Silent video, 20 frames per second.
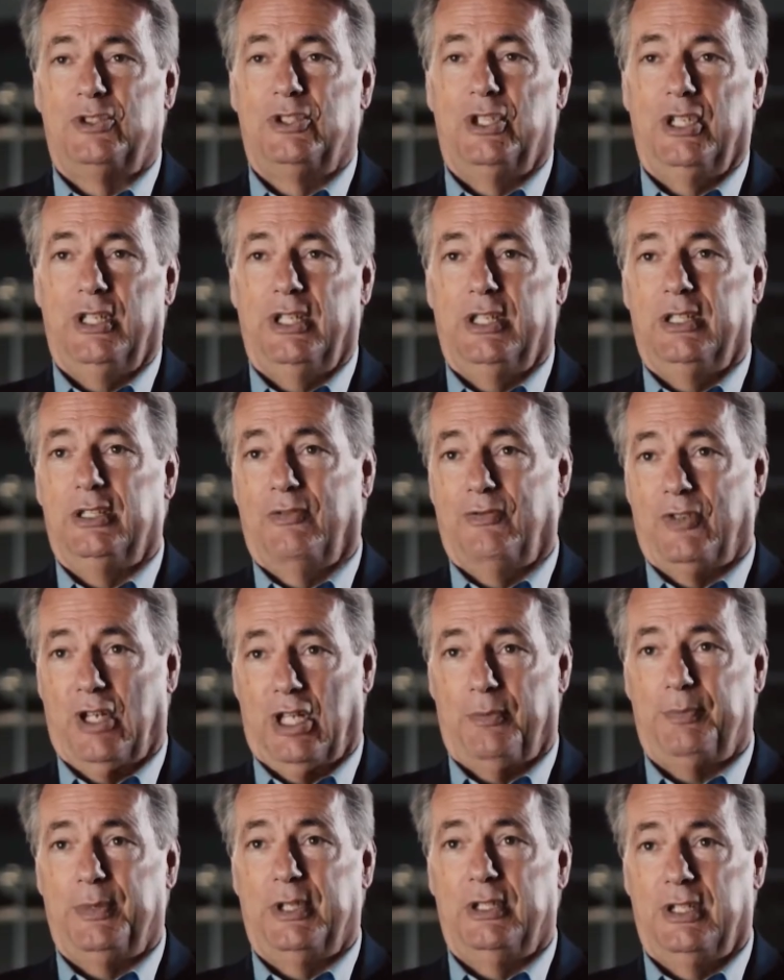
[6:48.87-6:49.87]
GE in
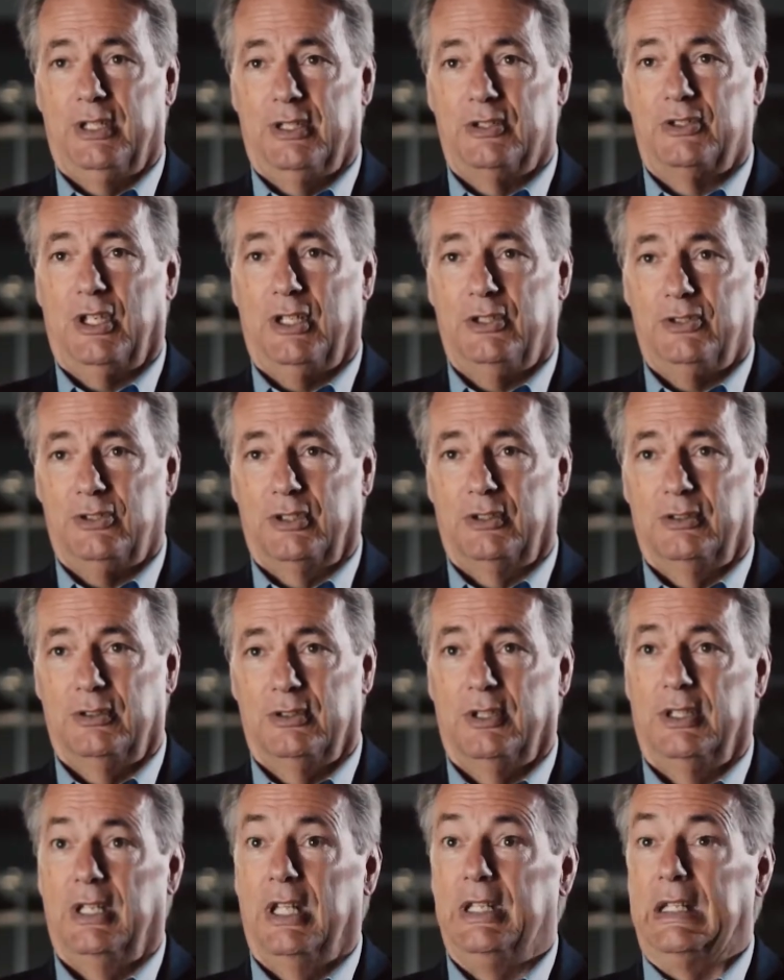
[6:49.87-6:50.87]
developing his engine
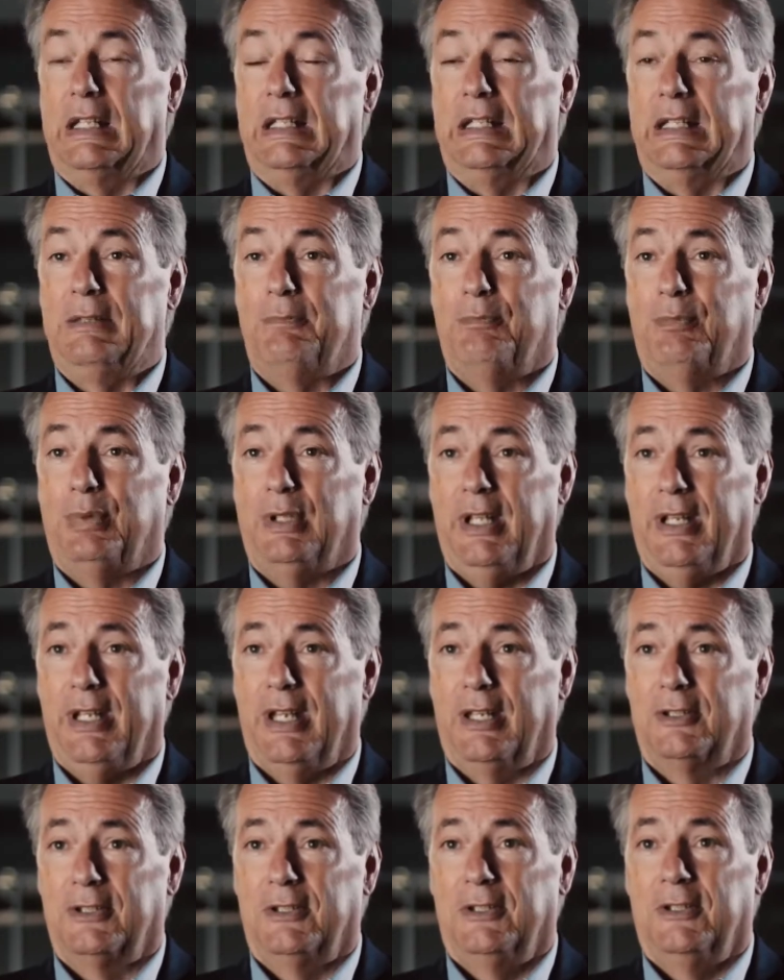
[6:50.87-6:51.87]
in the Lynn
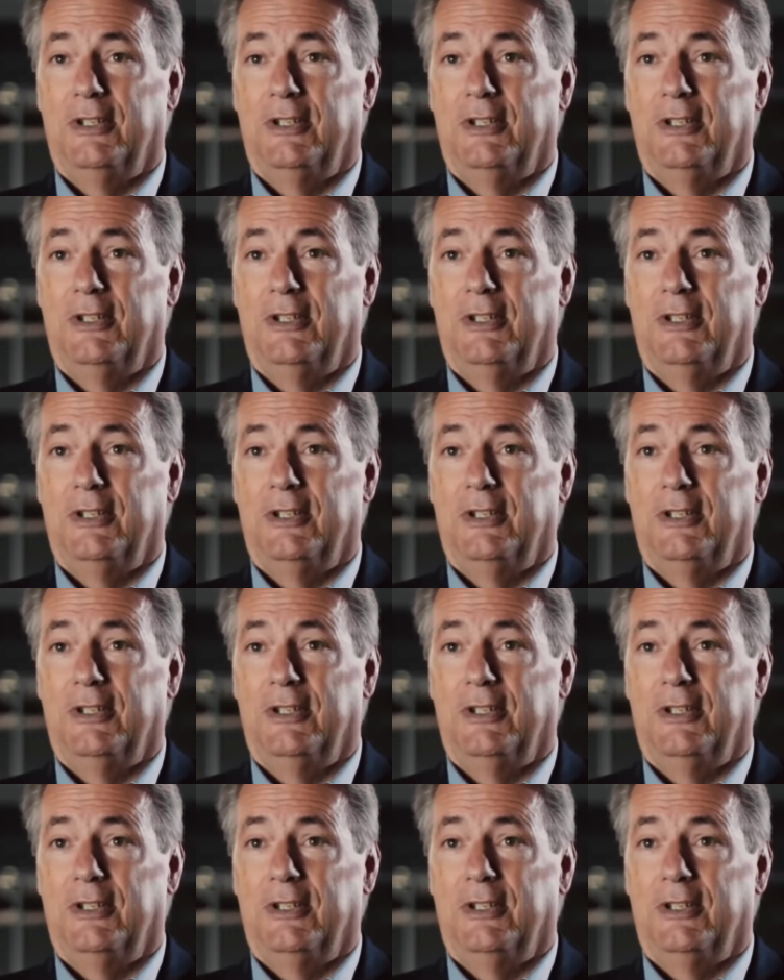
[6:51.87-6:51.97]
plant.